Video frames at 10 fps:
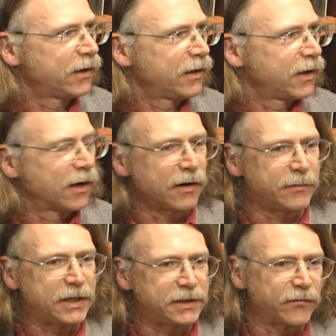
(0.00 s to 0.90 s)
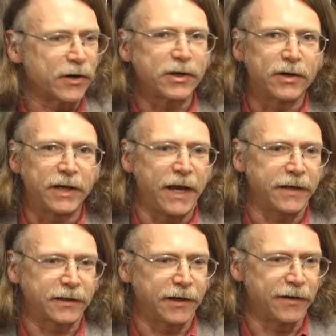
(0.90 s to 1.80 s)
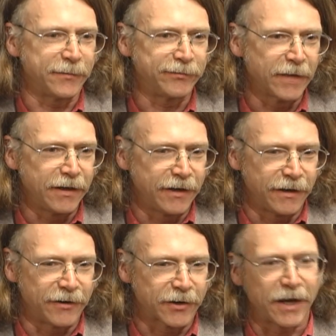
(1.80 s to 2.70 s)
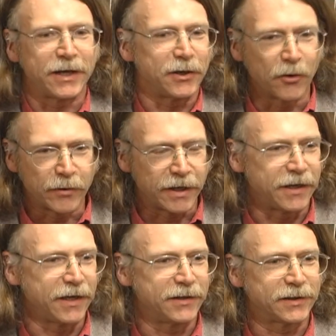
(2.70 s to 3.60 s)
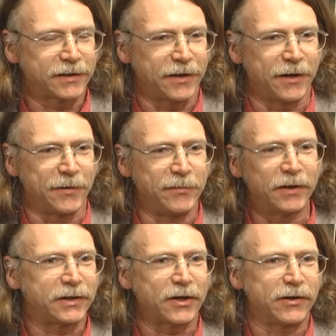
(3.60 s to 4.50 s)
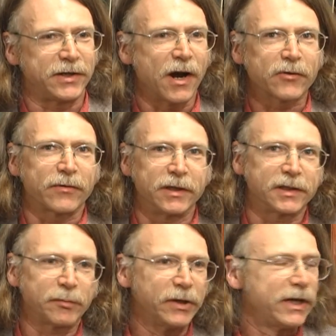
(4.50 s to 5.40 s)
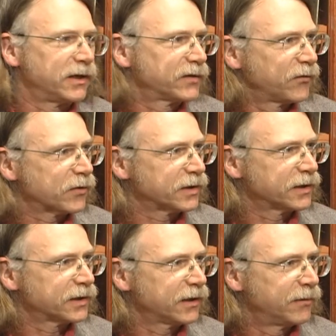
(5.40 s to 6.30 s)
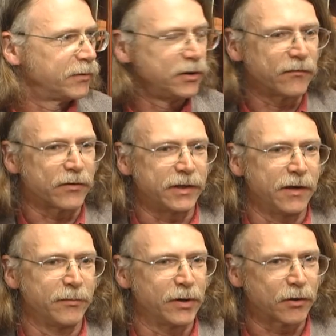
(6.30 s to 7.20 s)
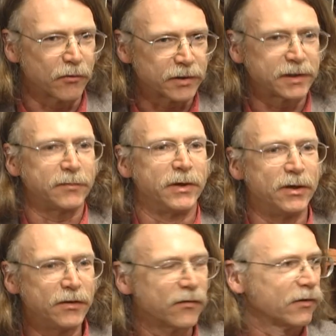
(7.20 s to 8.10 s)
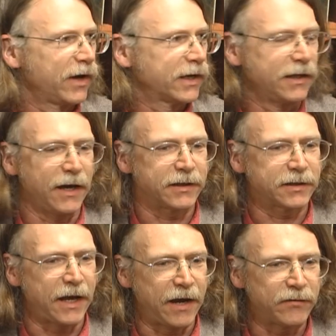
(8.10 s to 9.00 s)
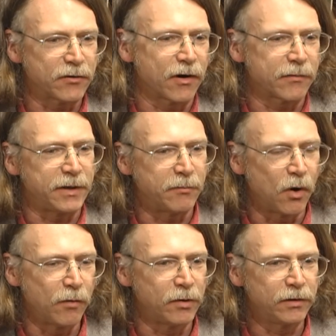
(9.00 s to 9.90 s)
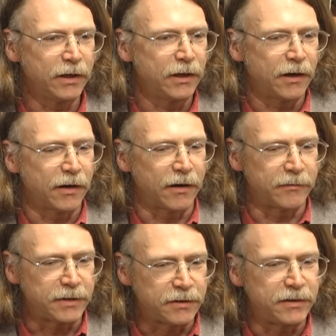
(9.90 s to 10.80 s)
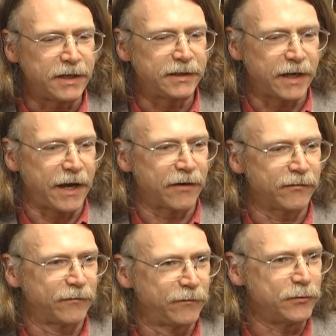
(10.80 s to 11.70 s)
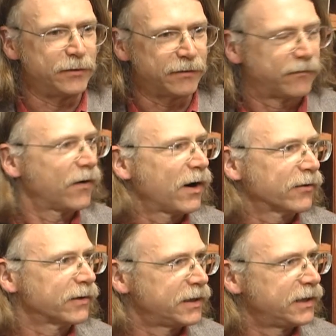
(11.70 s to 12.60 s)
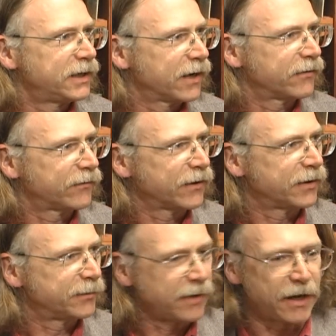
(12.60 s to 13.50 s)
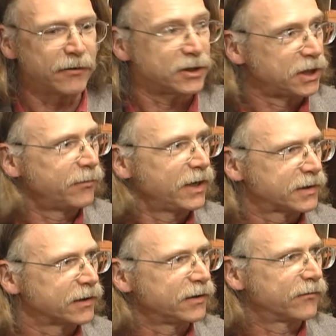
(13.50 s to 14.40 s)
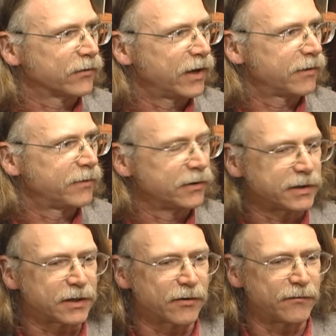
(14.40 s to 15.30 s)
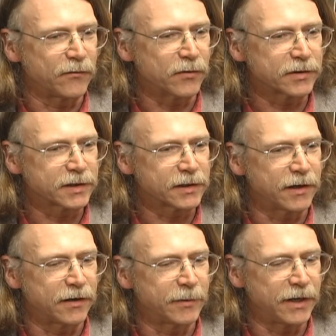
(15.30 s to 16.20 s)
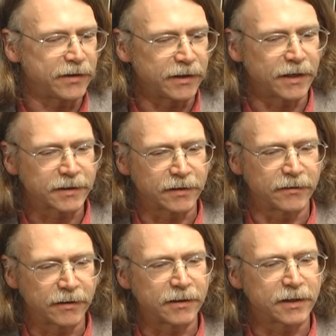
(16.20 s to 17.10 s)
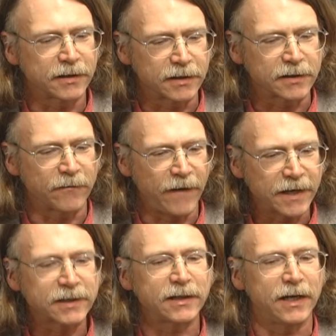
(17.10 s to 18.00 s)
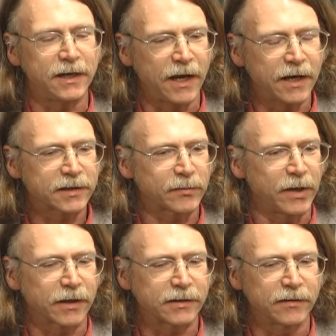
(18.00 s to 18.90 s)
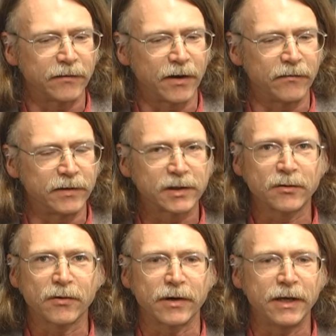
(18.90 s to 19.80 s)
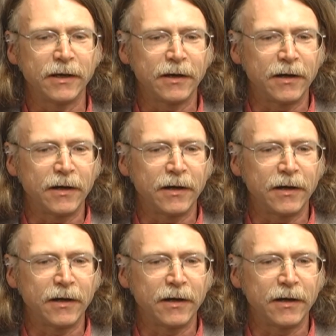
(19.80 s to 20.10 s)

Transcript: Mm-hmm. Um, he's very good at um, uh, kind of going against uh, military doctrine and splitting his forces mm-hmm. and maneuvering them. But of course, to maneuver like that, to have your army mobile, um, you need to have food and fodder. You need to have um, energy, basically, for that military force. Um, and I think that's a it's, it's a fascinating aspect of, of the story story.